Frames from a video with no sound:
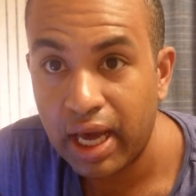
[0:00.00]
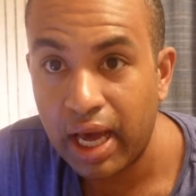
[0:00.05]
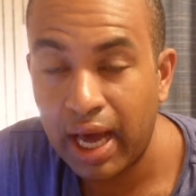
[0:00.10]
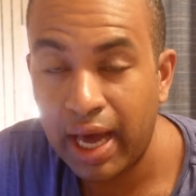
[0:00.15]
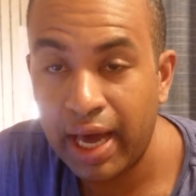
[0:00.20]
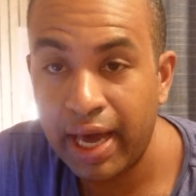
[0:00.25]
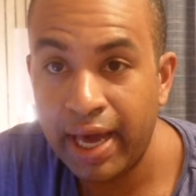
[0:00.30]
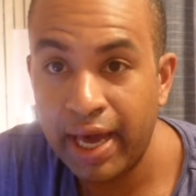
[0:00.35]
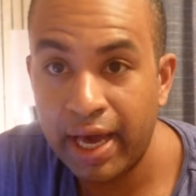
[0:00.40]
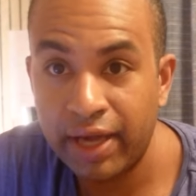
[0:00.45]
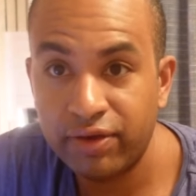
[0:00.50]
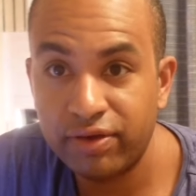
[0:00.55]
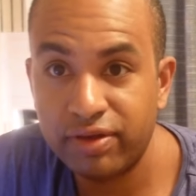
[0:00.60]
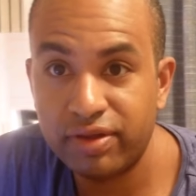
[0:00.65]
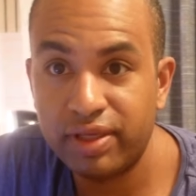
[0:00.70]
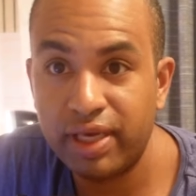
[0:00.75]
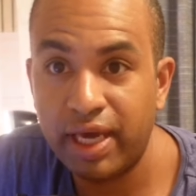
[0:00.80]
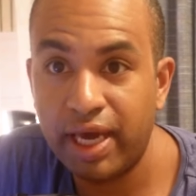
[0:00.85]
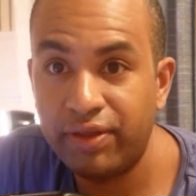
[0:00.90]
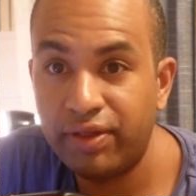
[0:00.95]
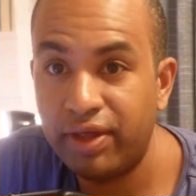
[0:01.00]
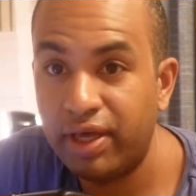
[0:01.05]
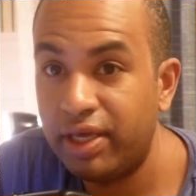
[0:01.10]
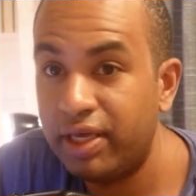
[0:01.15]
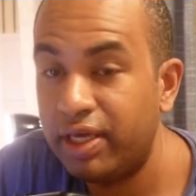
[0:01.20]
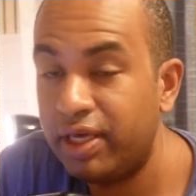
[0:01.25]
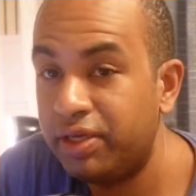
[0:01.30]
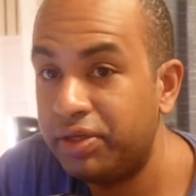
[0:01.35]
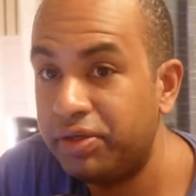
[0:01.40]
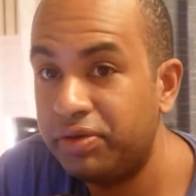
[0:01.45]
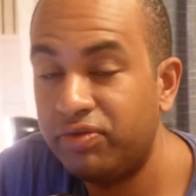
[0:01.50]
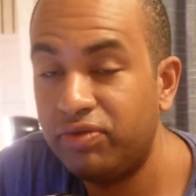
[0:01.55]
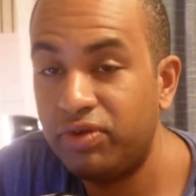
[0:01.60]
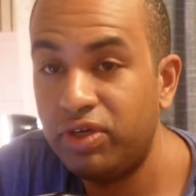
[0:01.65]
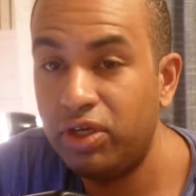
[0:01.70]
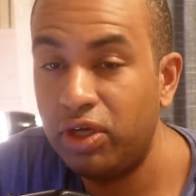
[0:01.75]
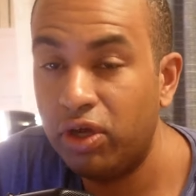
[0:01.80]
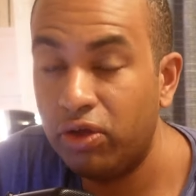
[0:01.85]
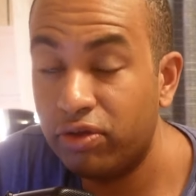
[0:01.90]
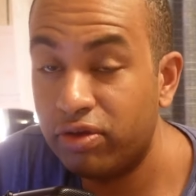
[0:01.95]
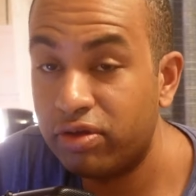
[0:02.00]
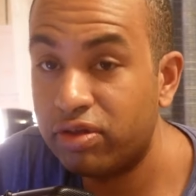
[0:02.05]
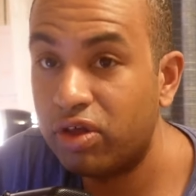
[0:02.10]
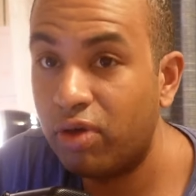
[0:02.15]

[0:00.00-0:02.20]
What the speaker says: I understand that there's